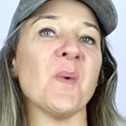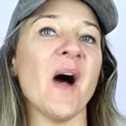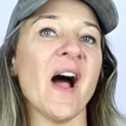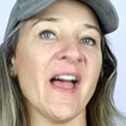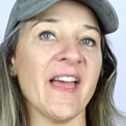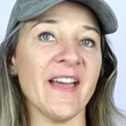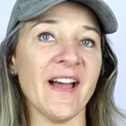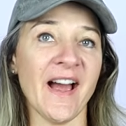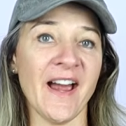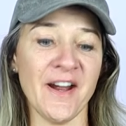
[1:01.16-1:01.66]

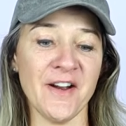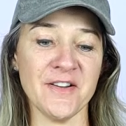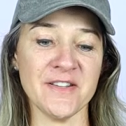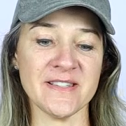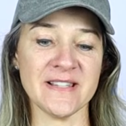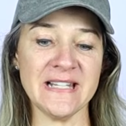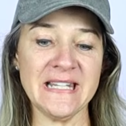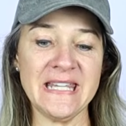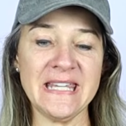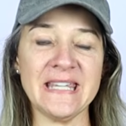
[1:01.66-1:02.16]
why
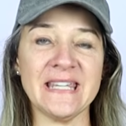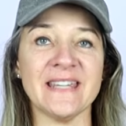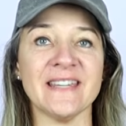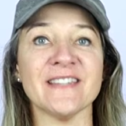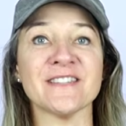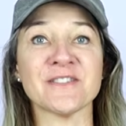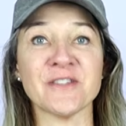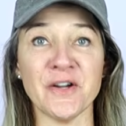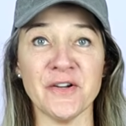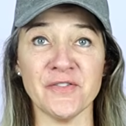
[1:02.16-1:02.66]
irons leak
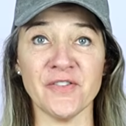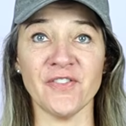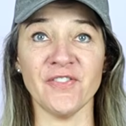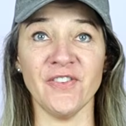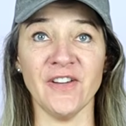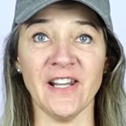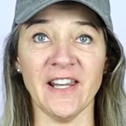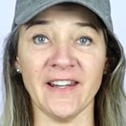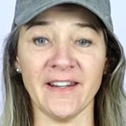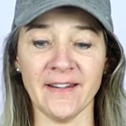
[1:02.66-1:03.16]
is
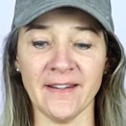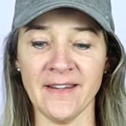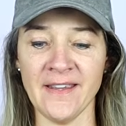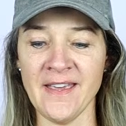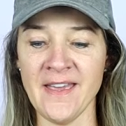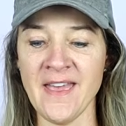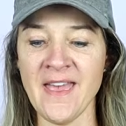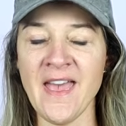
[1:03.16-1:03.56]
overfilling.